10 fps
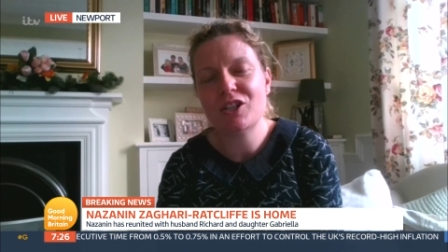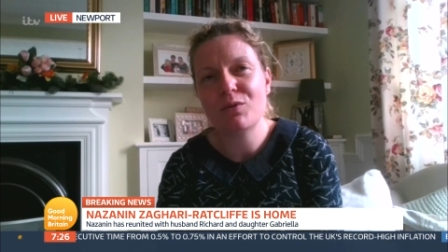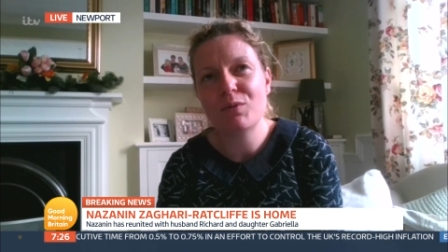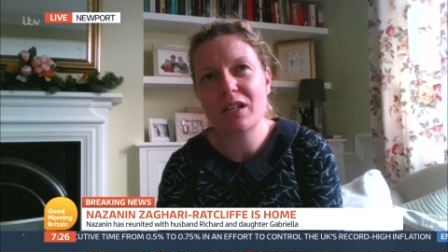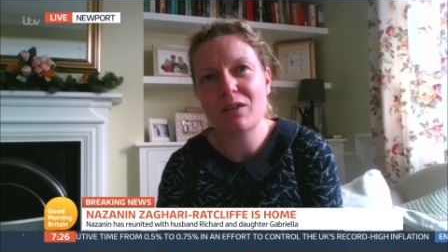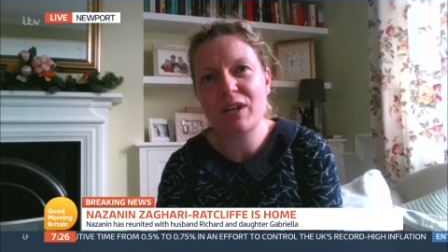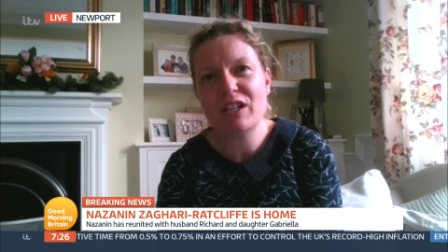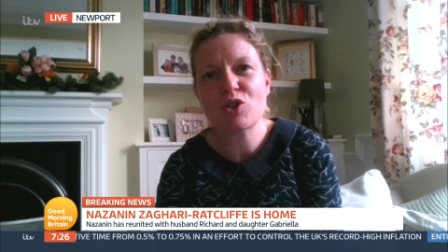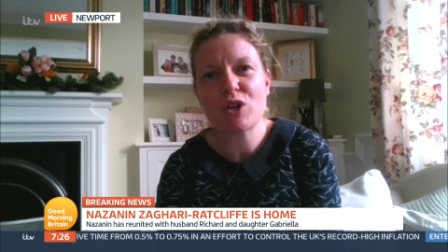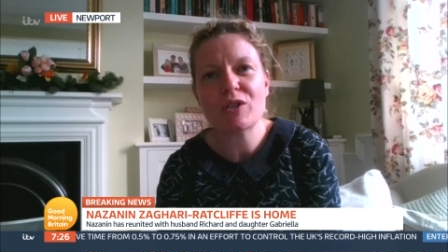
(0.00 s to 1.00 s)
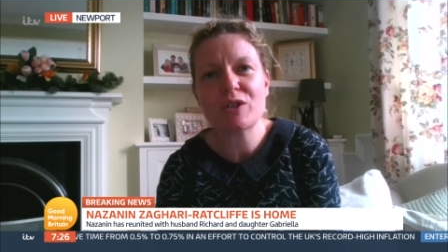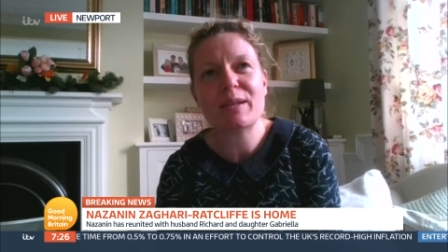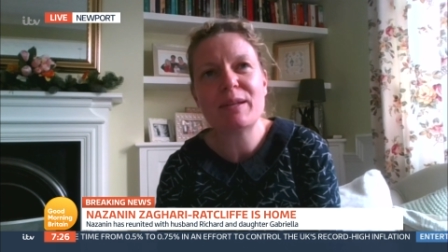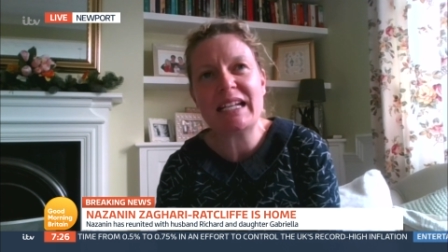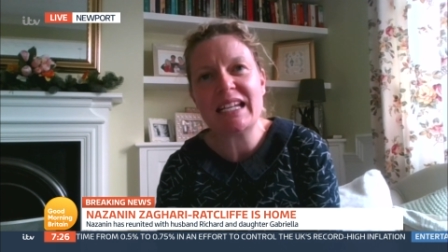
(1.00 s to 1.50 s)
You know, we struggled
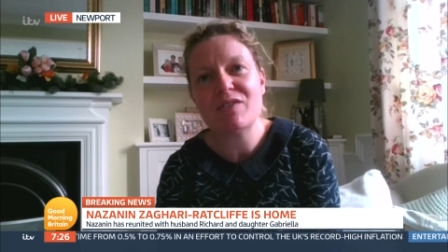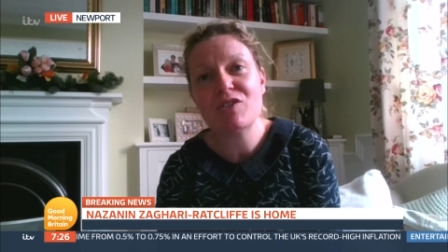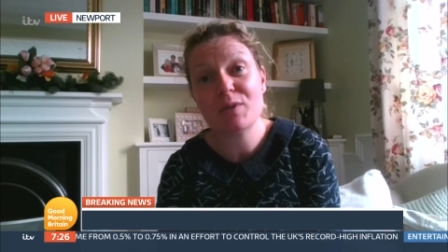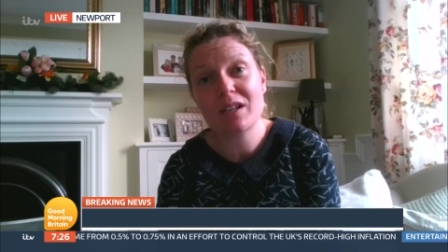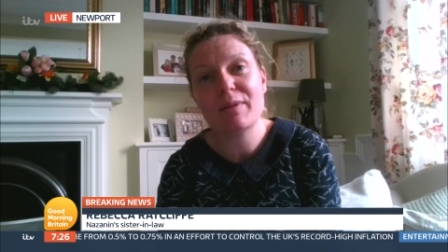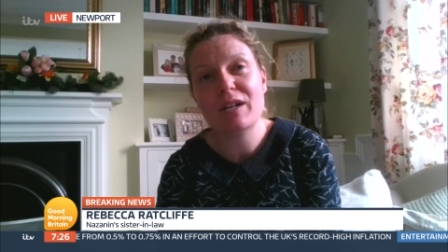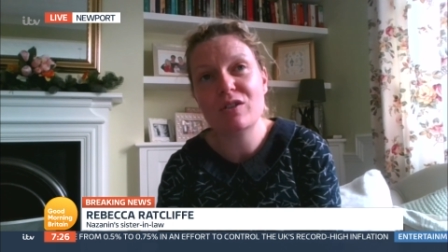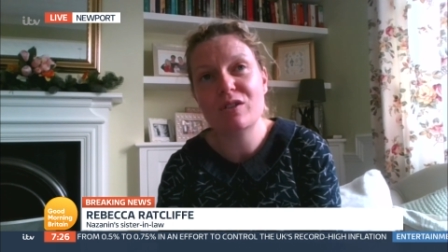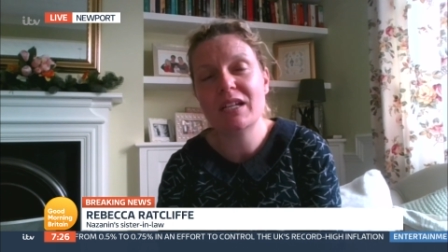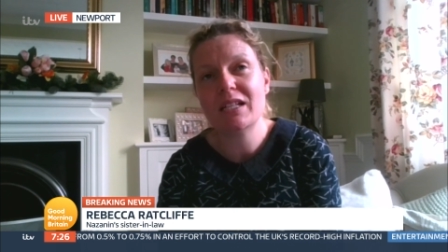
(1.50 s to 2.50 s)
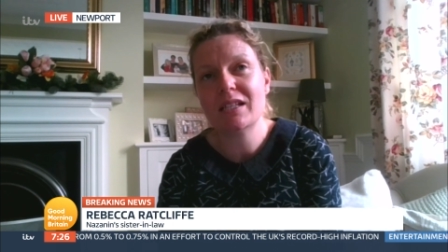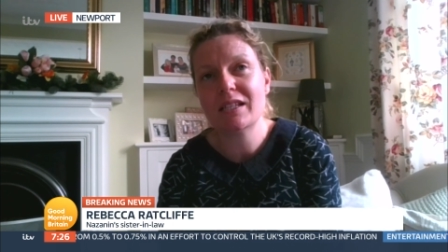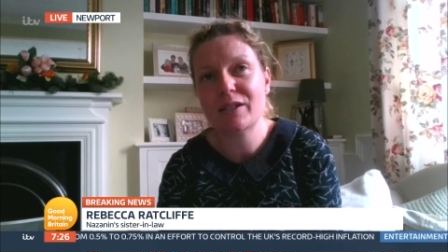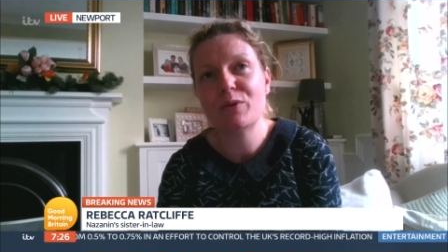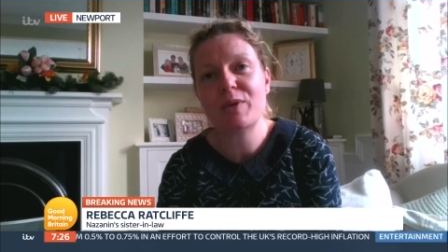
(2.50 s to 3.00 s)
to believe she was coming home
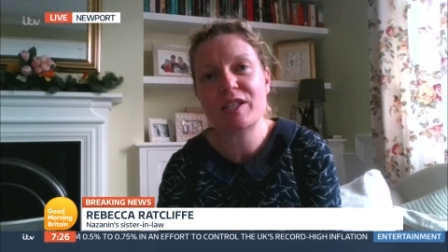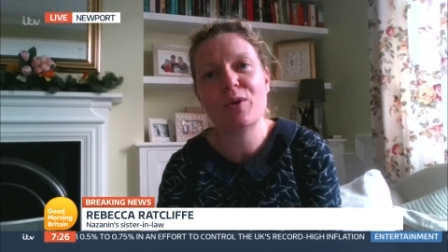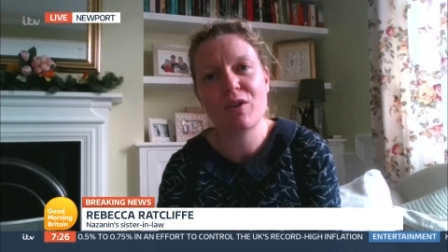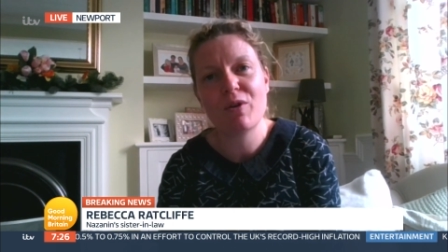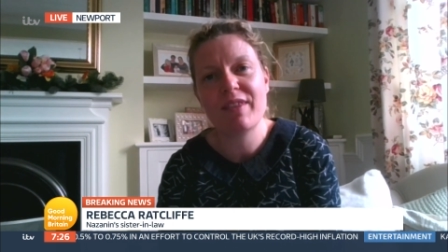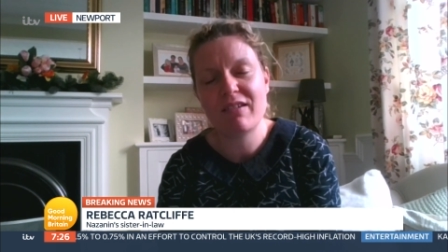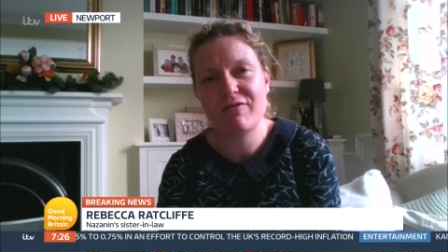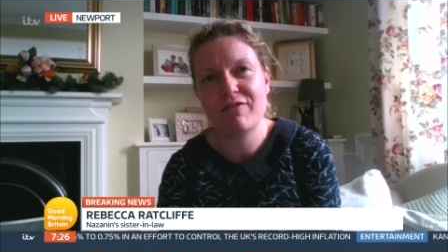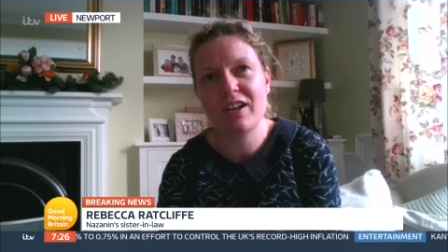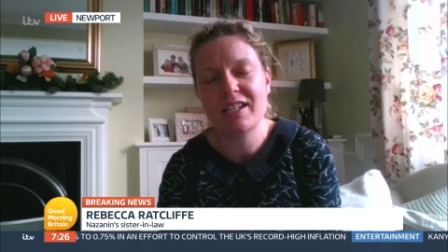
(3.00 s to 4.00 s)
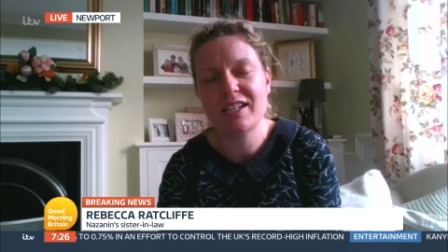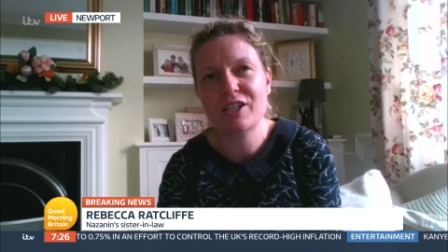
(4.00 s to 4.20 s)
until we saw her on that flight.